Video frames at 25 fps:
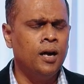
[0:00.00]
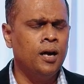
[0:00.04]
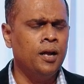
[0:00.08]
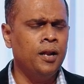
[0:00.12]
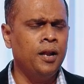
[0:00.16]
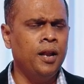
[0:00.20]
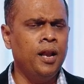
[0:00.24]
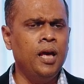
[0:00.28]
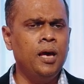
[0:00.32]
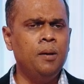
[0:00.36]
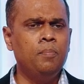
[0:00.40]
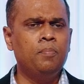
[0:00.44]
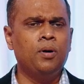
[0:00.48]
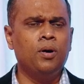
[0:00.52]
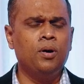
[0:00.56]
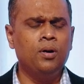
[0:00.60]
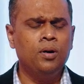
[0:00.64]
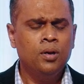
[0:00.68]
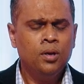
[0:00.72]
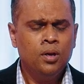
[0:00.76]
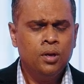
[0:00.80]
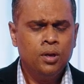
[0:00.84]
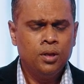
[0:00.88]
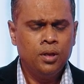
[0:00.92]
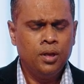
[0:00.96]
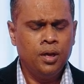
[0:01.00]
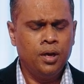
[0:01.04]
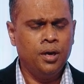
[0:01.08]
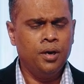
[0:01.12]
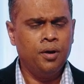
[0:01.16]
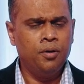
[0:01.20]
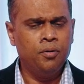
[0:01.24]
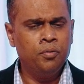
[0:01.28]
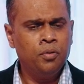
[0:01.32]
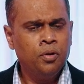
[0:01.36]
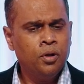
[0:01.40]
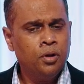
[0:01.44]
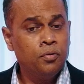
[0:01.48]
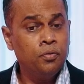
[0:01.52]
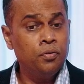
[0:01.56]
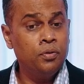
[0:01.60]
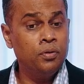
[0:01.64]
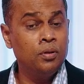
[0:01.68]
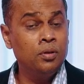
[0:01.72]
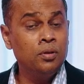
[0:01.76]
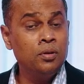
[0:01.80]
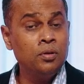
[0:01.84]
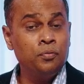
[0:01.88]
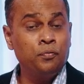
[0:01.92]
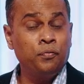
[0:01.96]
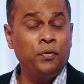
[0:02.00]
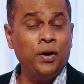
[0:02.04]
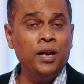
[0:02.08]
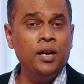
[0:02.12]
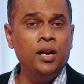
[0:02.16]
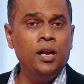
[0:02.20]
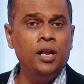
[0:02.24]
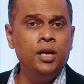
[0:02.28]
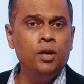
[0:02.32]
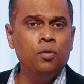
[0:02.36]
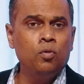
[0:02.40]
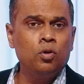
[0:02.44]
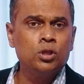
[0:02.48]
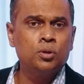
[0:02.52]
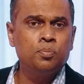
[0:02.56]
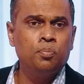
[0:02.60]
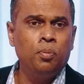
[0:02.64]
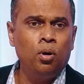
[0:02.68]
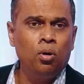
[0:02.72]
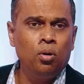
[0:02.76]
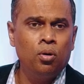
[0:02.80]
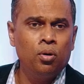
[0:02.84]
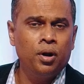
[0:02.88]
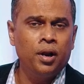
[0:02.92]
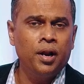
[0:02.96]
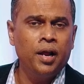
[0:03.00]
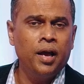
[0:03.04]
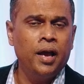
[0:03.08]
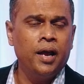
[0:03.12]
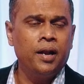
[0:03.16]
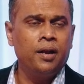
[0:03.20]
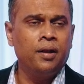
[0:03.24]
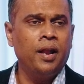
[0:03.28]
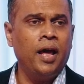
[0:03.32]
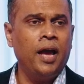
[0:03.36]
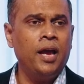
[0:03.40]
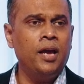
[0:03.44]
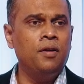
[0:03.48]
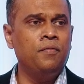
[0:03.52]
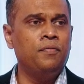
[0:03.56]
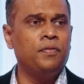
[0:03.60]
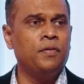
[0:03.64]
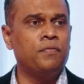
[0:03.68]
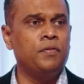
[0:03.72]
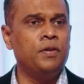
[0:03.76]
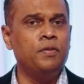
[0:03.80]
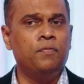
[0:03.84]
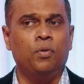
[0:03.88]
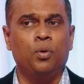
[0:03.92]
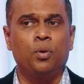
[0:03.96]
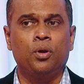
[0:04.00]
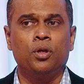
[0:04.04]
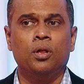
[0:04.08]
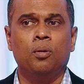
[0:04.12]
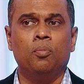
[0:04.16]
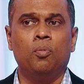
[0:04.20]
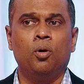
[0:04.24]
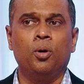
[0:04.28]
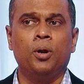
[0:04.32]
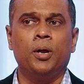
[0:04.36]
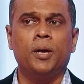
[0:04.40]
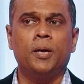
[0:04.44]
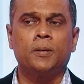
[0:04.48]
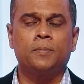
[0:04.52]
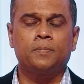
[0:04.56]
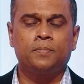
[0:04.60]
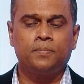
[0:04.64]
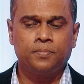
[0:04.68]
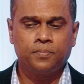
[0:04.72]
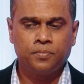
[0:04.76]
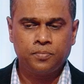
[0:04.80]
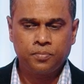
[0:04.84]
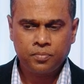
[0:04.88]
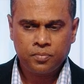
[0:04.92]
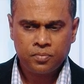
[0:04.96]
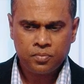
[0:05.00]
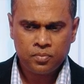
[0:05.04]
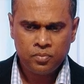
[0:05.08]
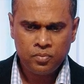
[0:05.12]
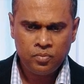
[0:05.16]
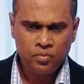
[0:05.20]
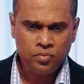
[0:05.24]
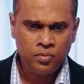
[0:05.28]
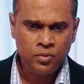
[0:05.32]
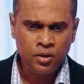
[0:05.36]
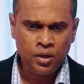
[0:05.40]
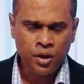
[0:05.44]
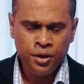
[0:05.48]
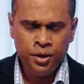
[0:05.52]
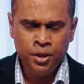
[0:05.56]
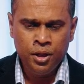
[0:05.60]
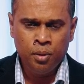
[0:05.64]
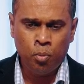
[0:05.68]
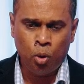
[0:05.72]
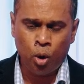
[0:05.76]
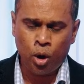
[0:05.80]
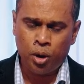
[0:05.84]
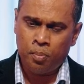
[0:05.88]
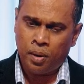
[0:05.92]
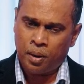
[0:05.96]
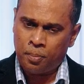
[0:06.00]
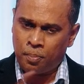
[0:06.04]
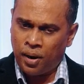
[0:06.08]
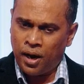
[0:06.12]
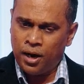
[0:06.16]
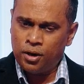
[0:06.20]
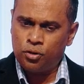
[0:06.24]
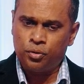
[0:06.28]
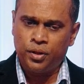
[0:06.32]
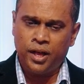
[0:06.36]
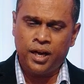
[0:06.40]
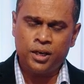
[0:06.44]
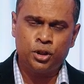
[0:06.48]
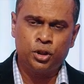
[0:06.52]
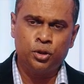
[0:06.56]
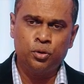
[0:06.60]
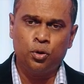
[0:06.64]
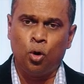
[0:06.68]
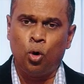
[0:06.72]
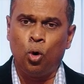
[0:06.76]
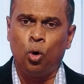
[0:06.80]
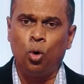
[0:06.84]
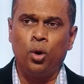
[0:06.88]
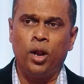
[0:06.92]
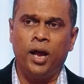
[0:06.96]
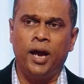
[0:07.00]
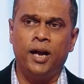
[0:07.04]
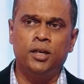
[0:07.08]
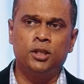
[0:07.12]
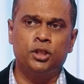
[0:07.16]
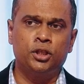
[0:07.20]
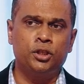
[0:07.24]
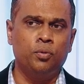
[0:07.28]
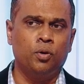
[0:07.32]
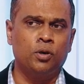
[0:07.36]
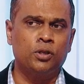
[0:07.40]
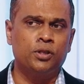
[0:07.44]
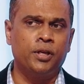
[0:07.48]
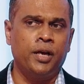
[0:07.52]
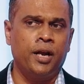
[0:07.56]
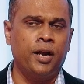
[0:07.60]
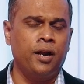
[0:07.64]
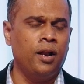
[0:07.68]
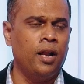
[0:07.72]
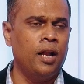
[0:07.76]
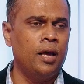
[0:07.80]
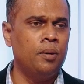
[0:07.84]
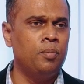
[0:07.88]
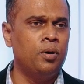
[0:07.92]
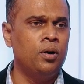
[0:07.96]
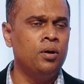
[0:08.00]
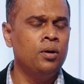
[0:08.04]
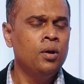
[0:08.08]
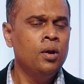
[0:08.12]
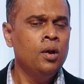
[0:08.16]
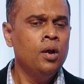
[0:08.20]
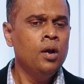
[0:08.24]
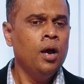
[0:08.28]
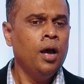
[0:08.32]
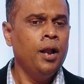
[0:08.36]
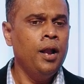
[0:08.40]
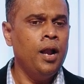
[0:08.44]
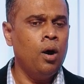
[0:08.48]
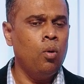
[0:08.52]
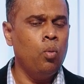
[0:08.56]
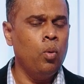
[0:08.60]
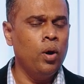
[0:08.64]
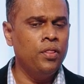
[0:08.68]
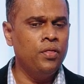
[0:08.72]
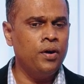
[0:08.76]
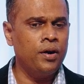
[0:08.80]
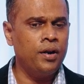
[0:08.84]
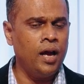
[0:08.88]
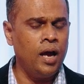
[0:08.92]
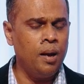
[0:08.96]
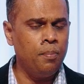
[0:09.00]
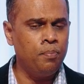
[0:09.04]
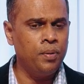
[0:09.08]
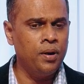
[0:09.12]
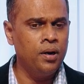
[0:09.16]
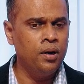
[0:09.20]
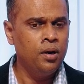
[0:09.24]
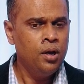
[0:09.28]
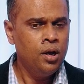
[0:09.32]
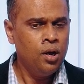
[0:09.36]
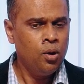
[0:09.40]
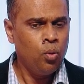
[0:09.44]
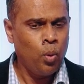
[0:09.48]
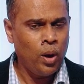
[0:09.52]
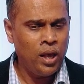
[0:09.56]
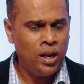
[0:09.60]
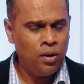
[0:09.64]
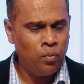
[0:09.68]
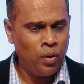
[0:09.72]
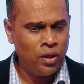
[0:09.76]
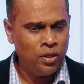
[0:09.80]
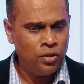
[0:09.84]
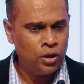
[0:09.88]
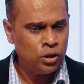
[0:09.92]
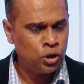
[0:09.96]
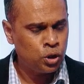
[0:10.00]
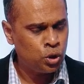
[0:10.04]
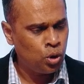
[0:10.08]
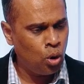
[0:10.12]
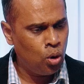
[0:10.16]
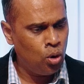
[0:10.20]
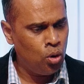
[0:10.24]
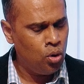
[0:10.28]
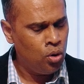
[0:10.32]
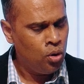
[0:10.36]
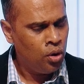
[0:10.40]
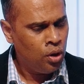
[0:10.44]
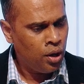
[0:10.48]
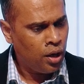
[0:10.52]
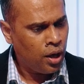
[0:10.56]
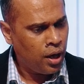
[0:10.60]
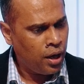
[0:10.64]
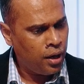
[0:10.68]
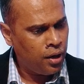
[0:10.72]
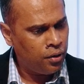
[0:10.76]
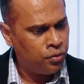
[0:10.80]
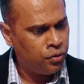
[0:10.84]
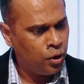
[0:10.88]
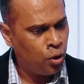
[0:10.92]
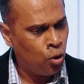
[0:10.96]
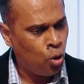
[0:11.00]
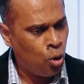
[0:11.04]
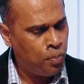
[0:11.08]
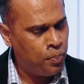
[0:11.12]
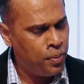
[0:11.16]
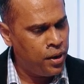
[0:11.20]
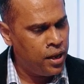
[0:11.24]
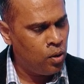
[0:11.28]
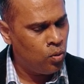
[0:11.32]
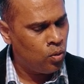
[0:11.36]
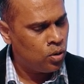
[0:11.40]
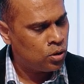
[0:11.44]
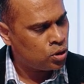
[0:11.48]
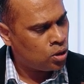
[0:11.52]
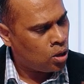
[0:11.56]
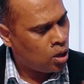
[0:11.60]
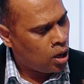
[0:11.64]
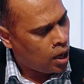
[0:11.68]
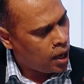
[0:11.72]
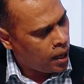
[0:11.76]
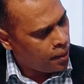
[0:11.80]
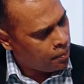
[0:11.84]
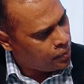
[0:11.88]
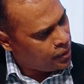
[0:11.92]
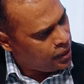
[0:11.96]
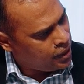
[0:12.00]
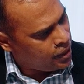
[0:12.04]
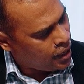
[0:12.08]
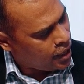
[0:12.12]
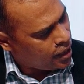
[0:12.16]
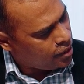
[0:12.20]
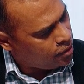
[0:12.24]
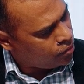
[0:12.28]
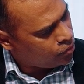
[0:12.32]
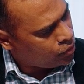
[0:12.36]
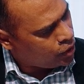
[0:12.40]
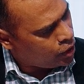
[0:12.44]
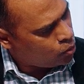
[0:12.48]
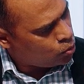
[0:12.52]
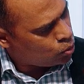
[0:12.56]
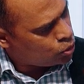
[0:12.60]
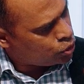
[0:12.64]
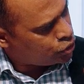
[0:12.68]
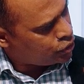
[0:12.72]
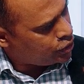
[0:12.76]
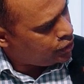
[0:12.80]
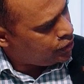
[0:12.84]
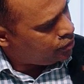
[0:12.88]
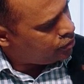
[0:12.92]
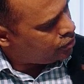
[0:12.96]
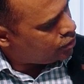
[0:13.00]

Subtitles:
labor, finally he was born at 9:54 in the morning. In the morning. But prior to that, the whole night she was there in labor. Now when that happened, when they saw the opening was happening and they could see